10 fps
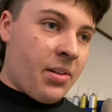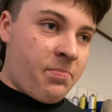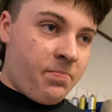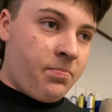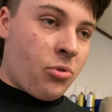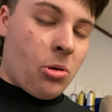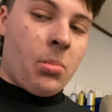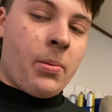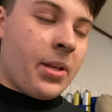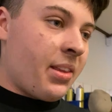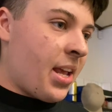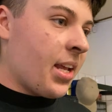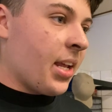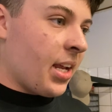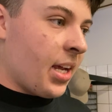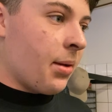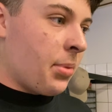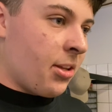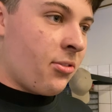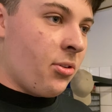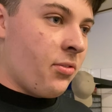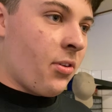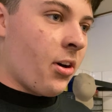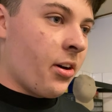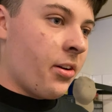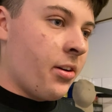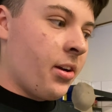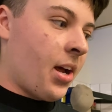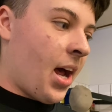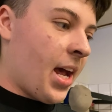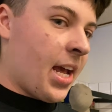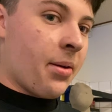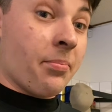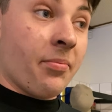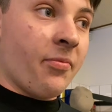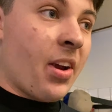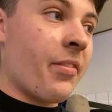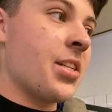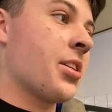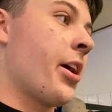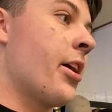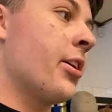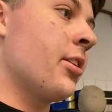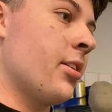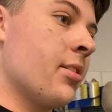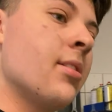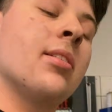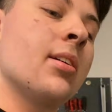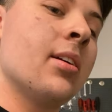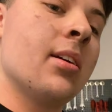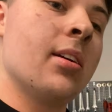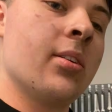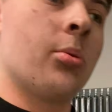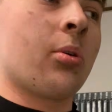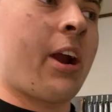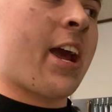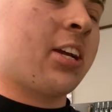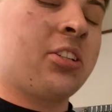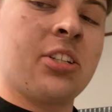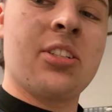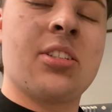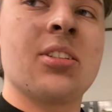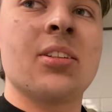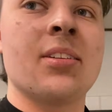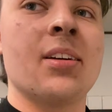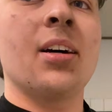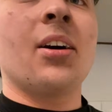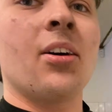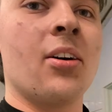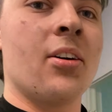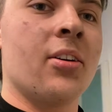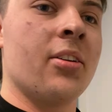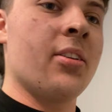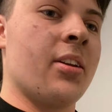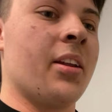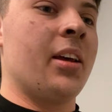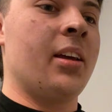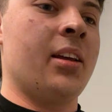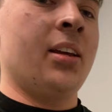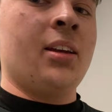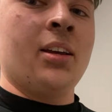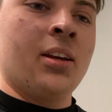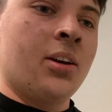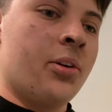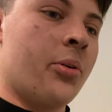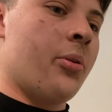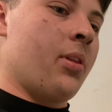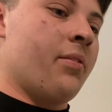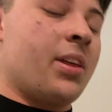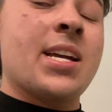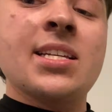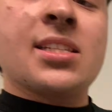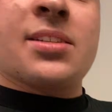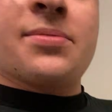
I'm probably taking it a bit too far. I am very scared or anxious on all of this.